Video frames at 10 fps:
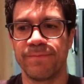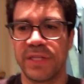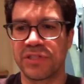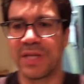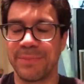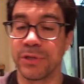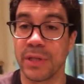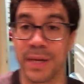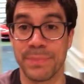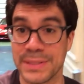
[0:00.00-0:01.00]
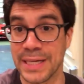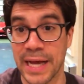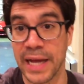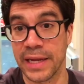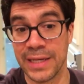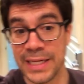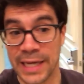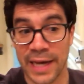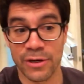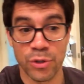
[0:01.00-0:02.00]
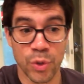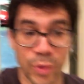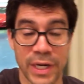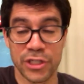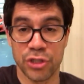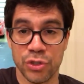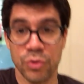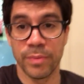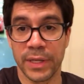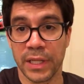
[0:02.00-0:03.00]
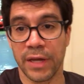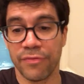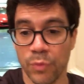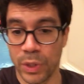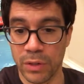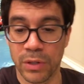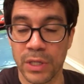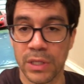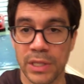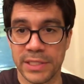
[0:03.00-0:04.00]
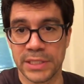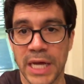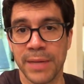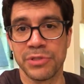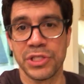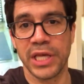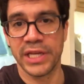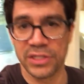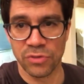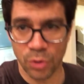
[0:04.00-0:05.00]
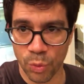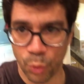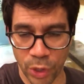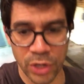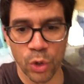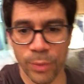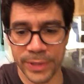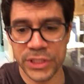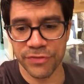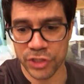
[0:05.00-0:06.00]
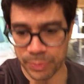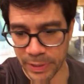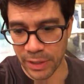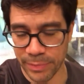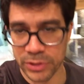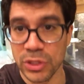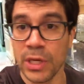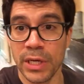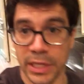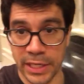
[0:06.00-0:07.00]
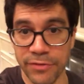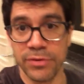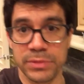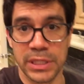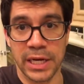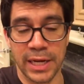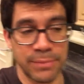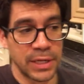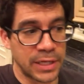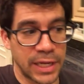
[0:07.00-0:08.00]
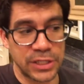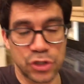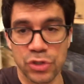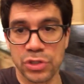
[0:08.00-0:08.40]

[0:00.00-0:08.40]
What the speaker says: Next time you're like, but Ty, I don't know what I should do in my life. Well, let time set in. Run a whole bunch of experiments. Give them time. And